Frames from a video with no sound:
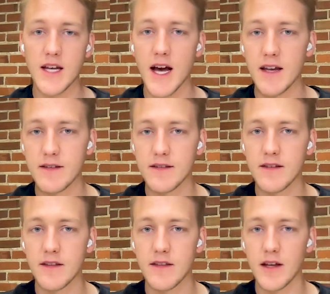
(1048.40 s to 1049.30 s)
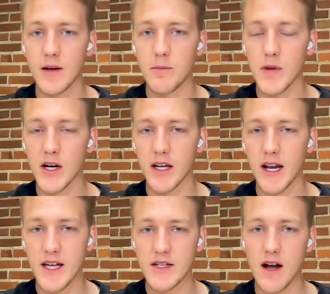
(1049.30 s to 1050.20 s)
And yet the
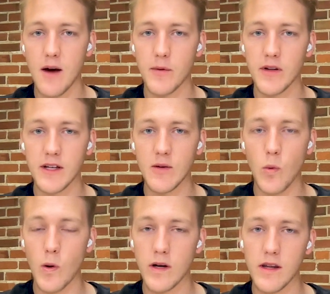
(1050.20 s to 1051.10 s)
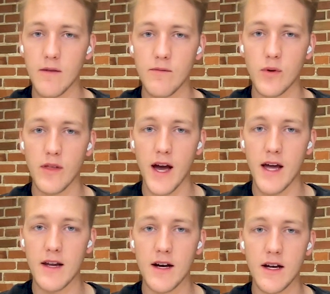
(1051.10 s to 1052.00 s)
market has not really awarded them for
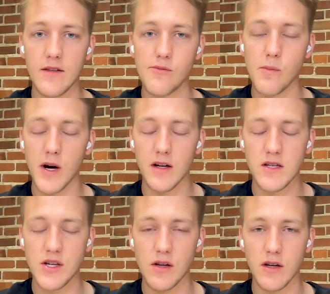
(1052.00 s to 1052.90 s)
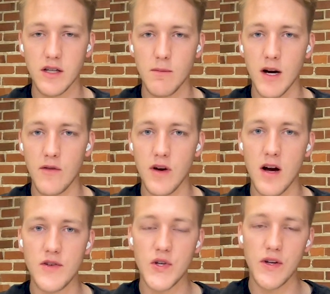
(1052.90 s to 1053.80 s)
that. Uh, market still looks at
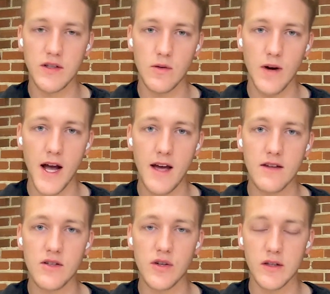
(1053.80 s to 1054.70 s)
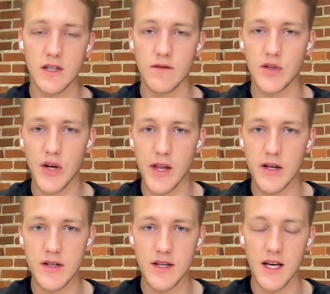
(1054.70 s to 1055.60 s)
Marathon, still looks at Riot, still looks at a few
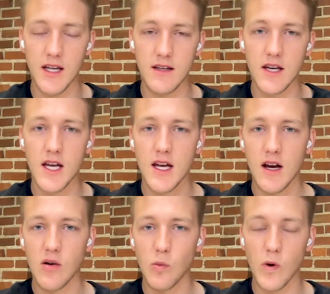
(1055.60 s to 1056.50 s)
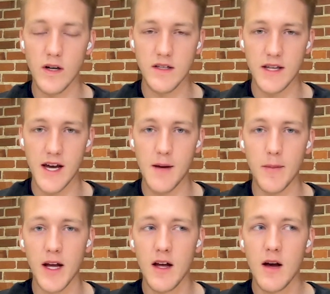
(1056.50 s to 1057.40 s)
others and awards
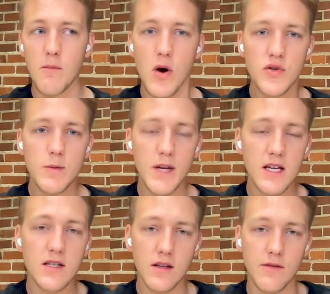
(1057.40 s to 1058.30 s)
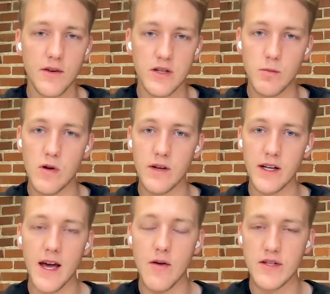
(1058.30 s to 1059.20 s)
them. Mostly because they're the first
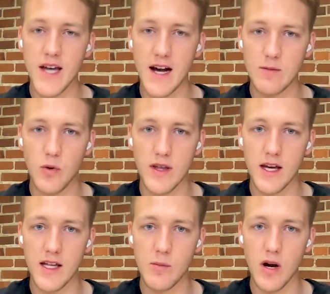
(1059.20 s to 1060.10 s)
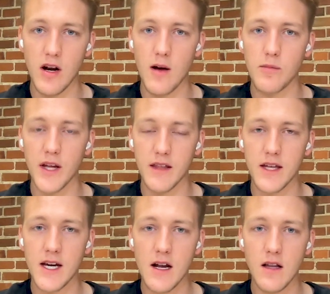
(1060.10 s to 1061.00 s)
mover. And that was Zach's point that he brought up.
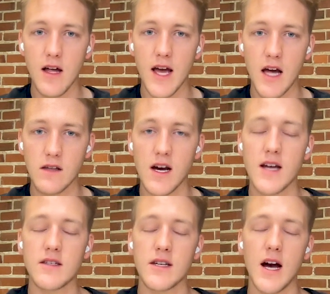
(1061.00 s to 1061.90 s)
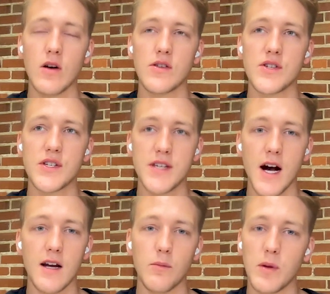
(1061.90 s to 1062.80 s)
Like they got a lot of headlines and now it's
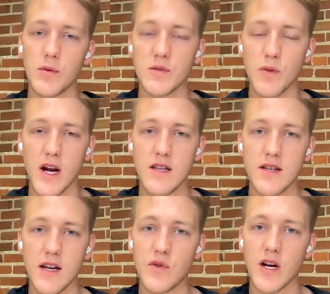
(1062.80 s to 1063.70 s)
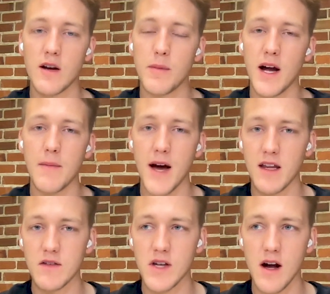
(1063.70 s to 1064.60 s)
stuck in people's brains that if you're going to buy a
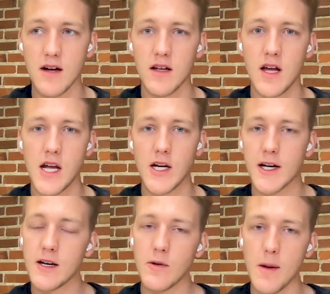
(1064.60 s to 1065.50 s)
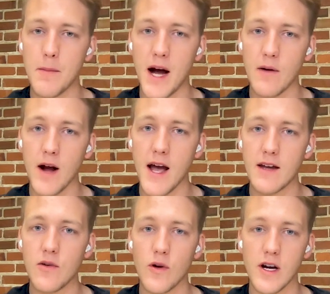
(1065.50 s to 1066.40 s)
mining stock, you're going to buy
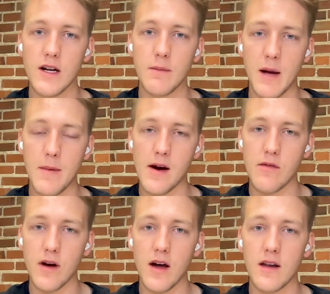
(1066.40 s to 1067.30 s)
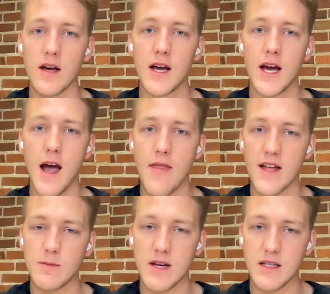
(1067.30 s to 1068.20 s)
Riot or you're going to buy Marathon.
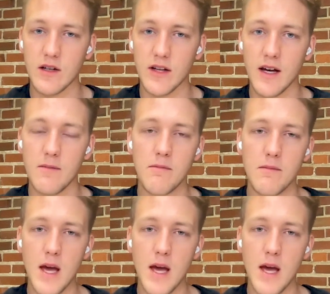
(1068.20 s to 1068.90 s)
And that's basically it.